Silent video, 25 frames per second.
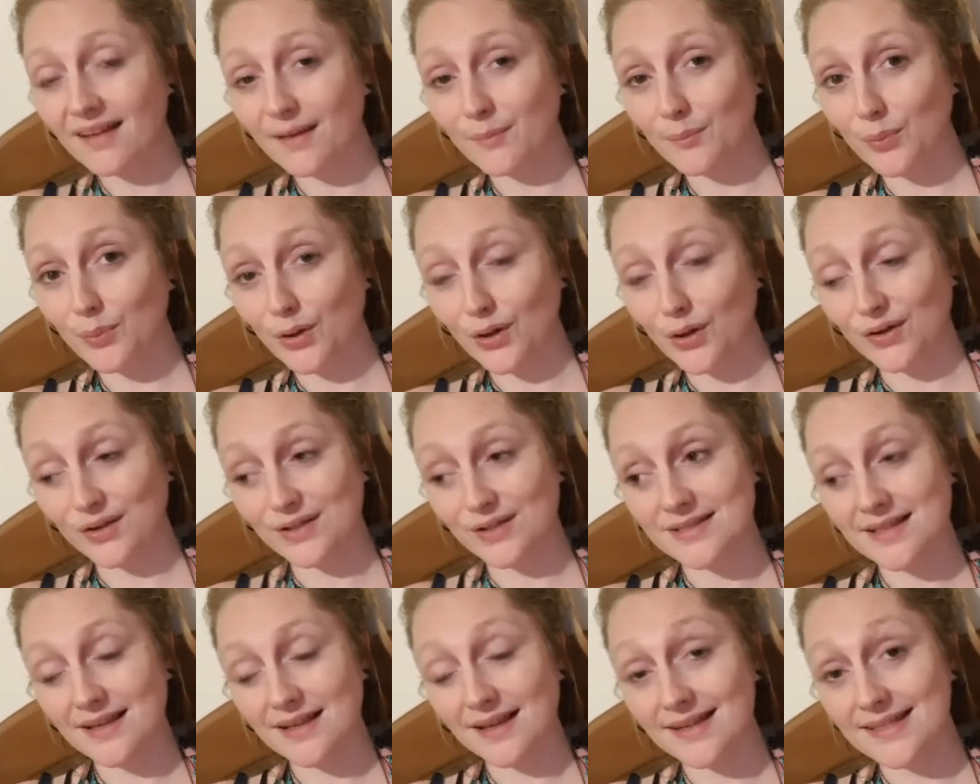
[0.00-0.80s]

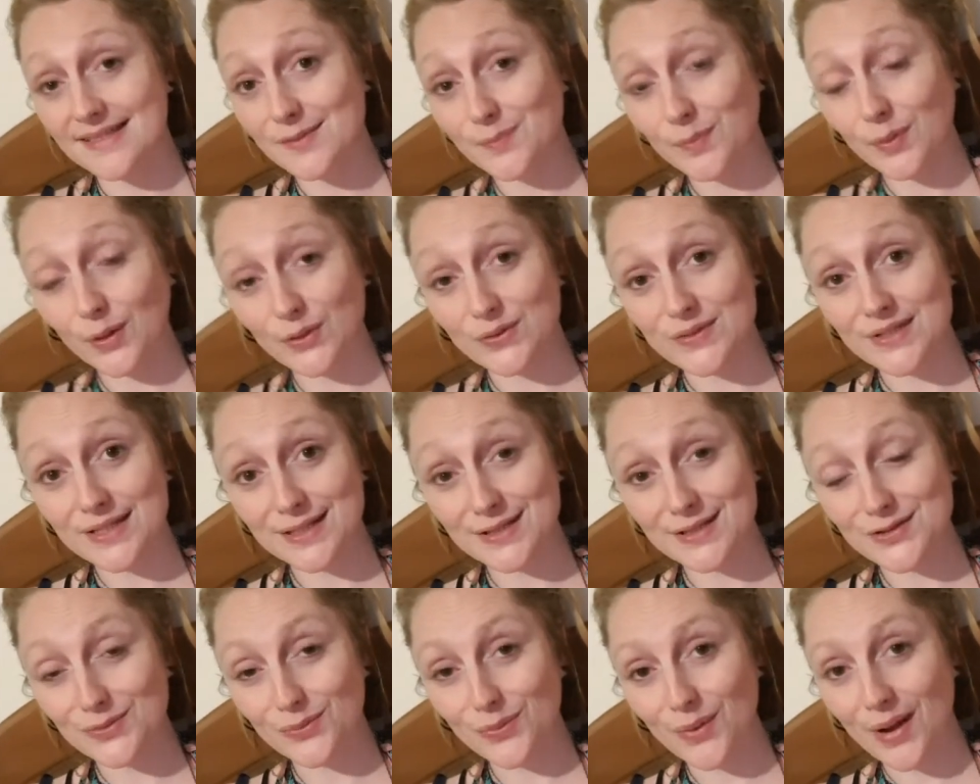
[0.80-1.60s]
because I suppose
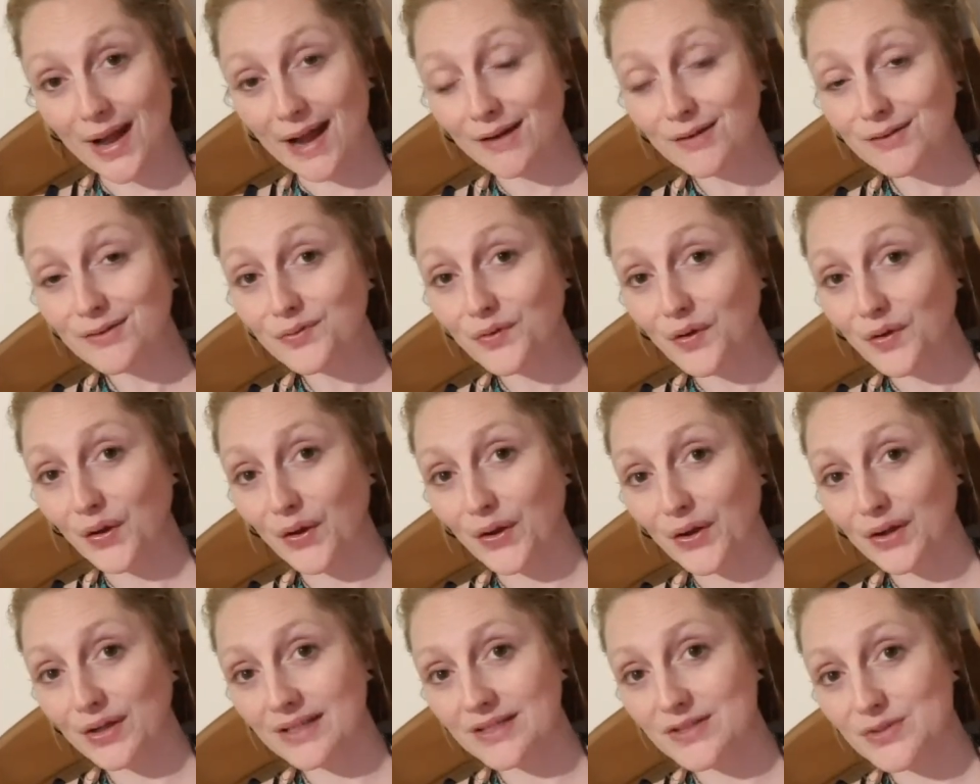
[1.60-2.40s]
he's aware of
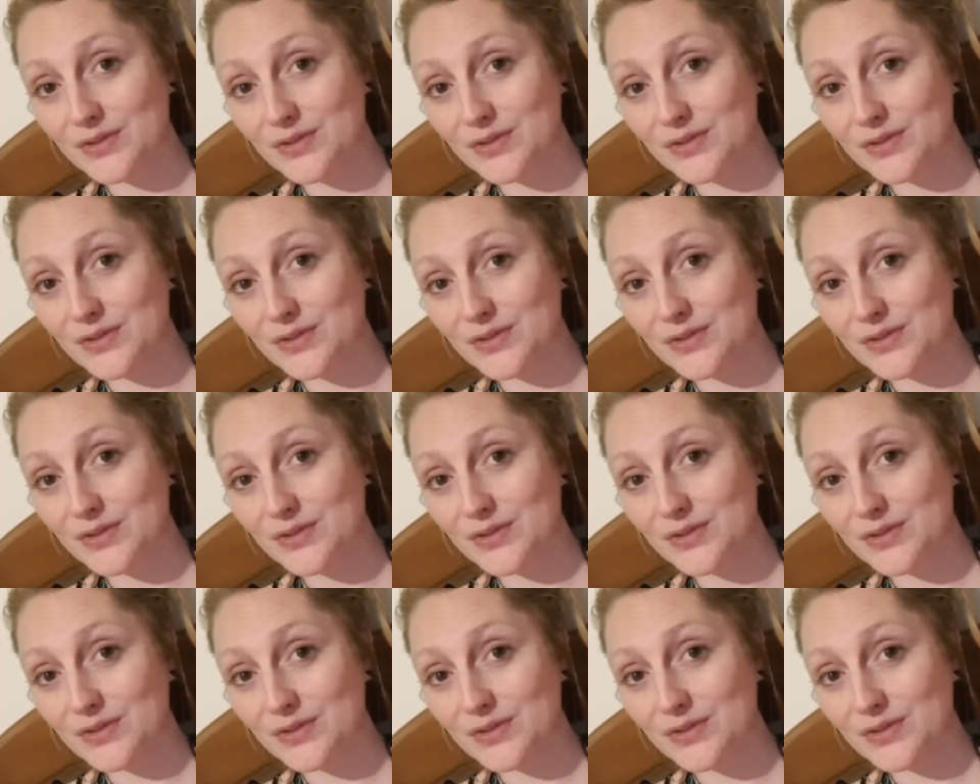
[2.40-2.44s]
her